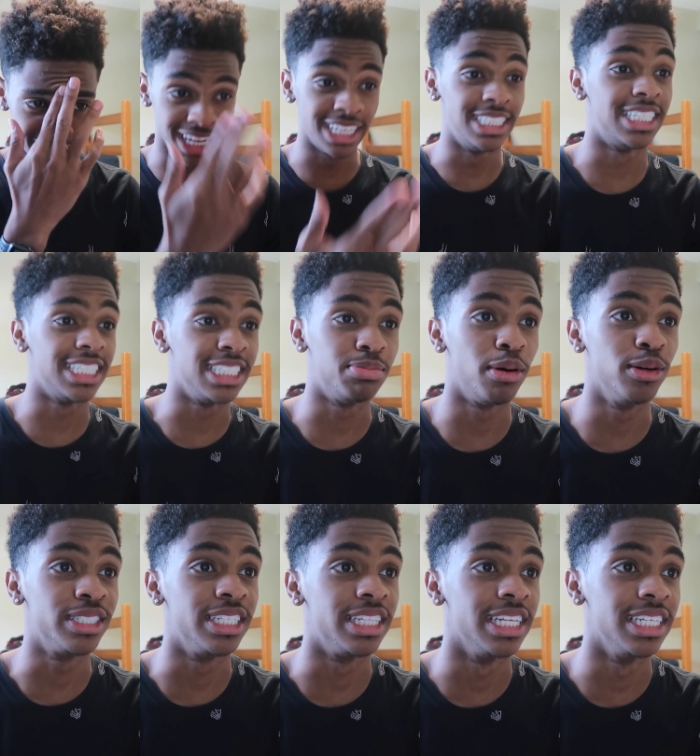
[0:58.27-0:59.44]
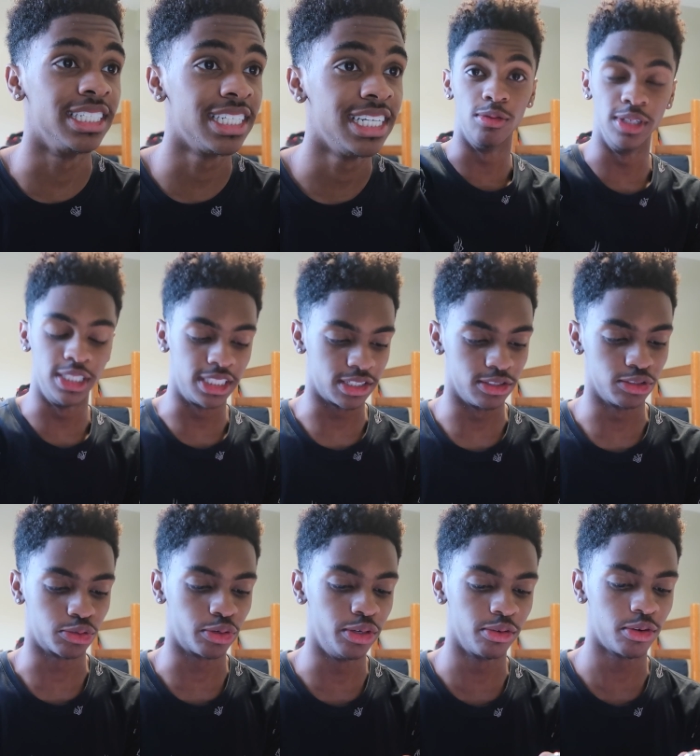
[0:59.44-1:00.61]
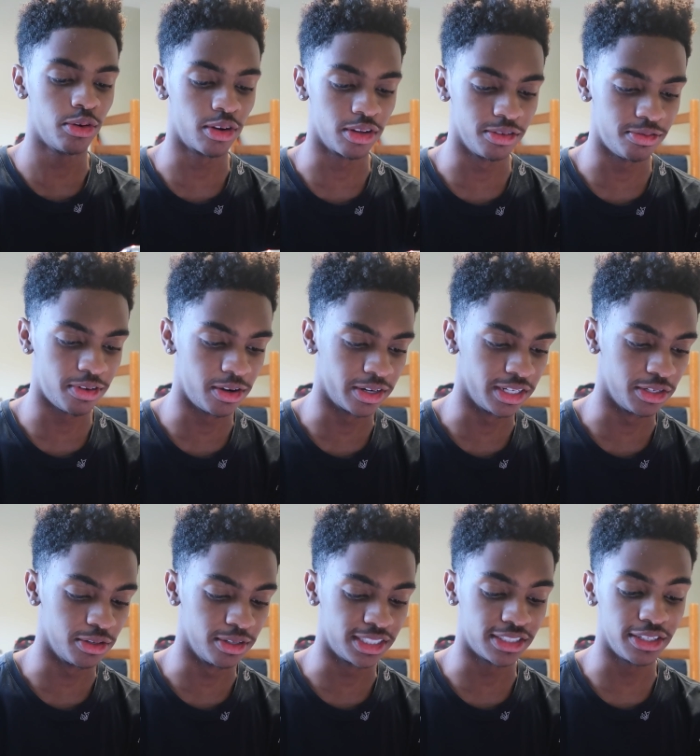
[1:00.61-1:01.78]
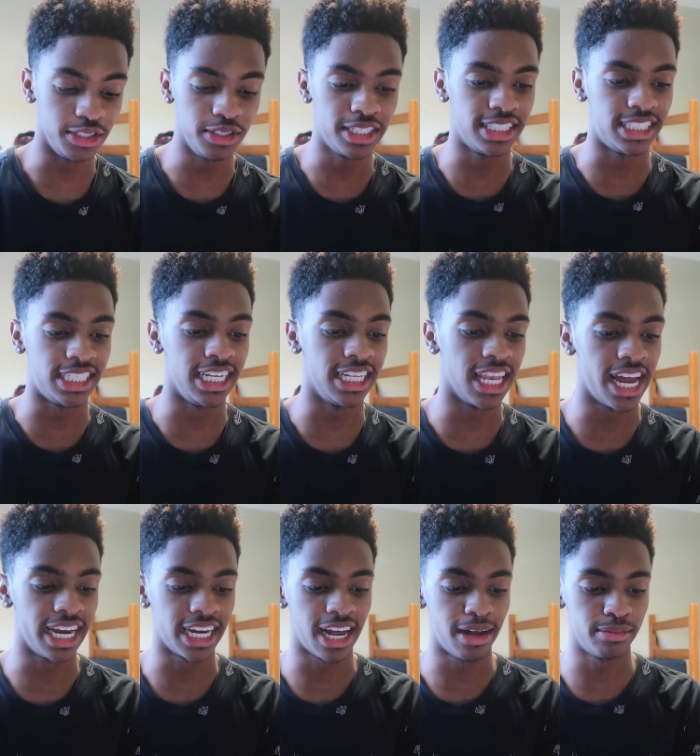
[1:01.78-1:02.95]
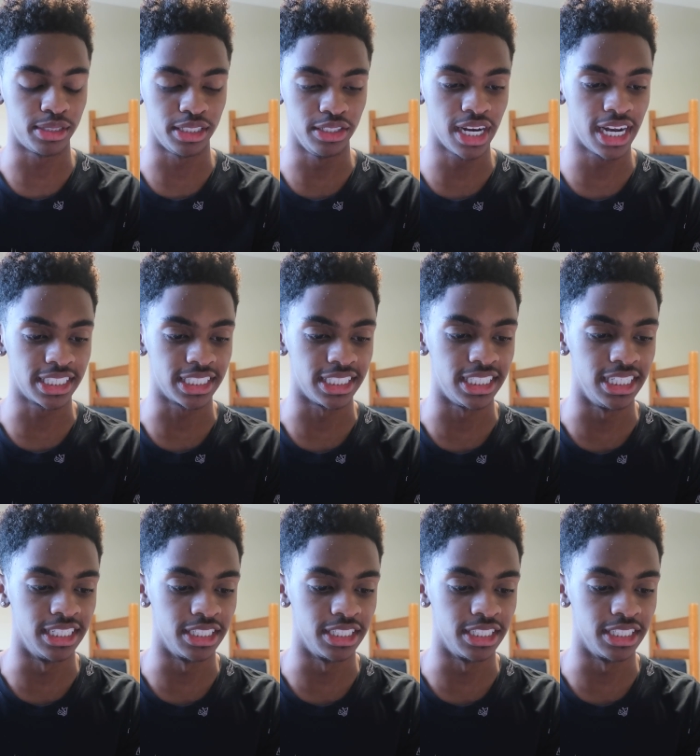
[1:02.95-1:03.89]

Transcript: They just posted this. We're just gonna screen record on the phone and do it. So you can see, like, I'm, you guys can see